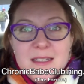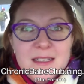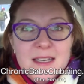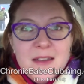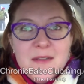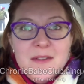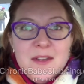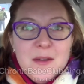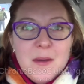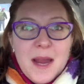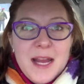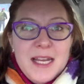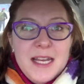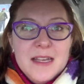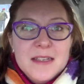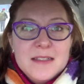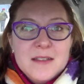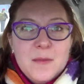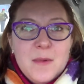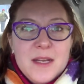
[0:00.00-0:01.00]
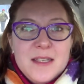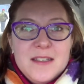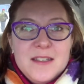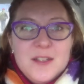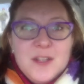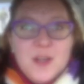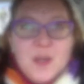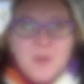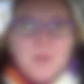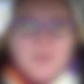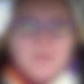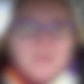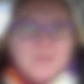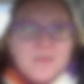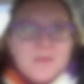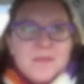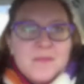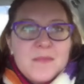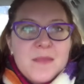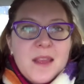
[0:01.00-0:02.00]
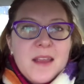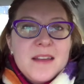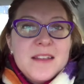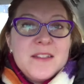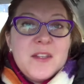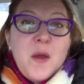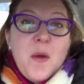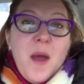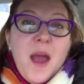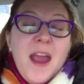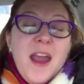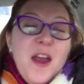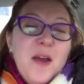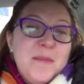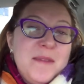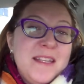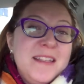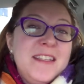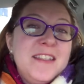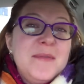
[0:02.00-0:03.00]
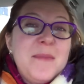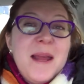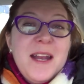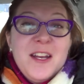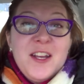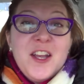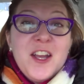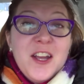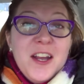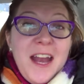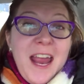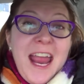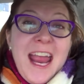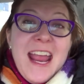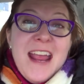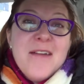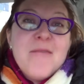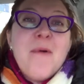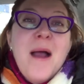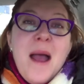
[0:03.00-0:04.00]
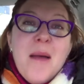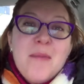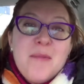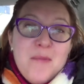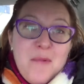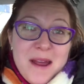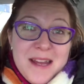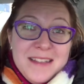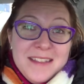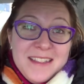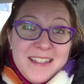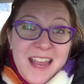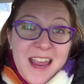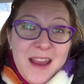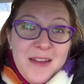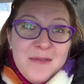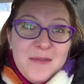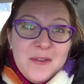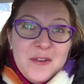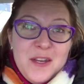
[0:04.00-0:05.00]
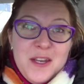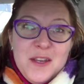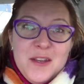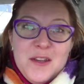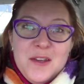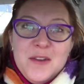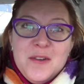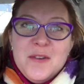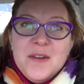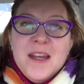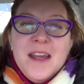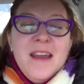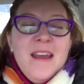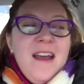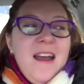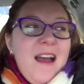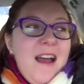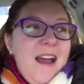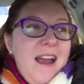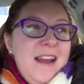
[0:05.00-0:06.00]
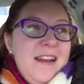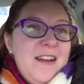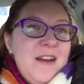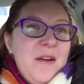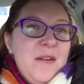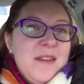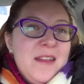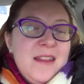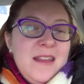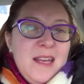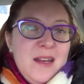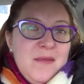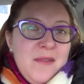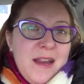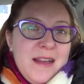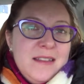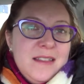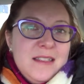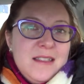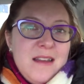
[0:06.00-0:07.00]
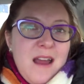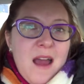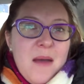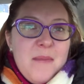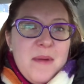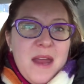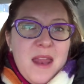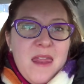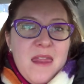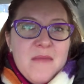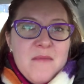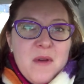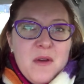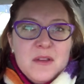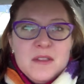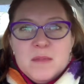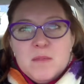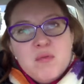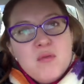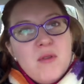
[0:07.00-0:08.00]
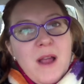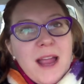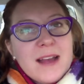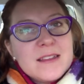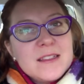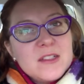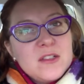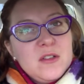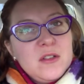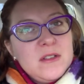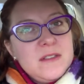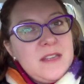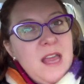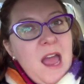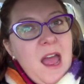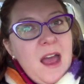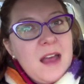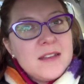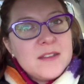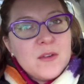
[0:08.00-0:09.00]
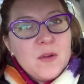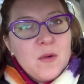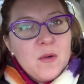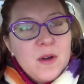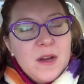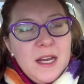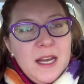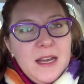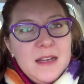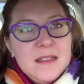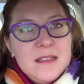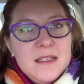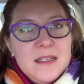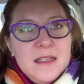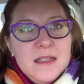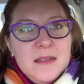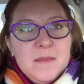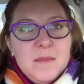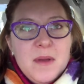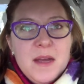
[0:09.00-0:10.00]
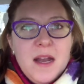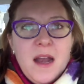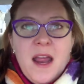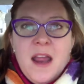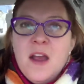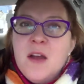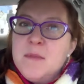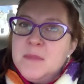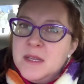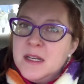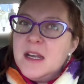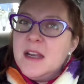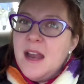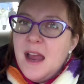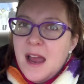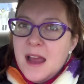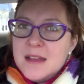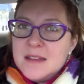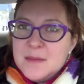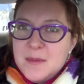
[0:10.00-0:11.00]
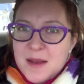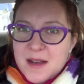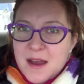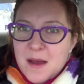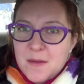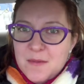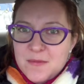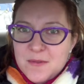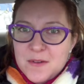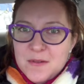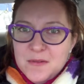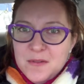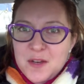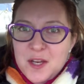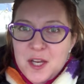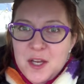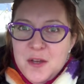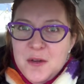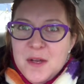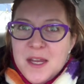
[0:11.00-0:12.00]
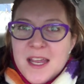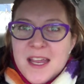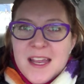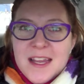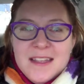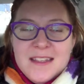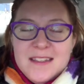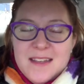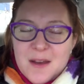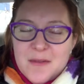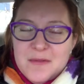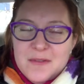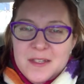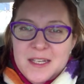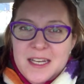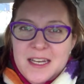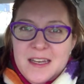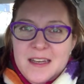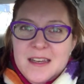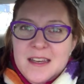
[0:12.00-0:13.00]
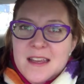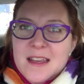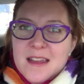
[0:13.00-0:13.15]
and give you ideas of what to do. So I hope this has been a good AWAP Wednesday for you. I know that the advice has not been the most practical, task-oriented, but I hope that it has been helpful for you. It's definitely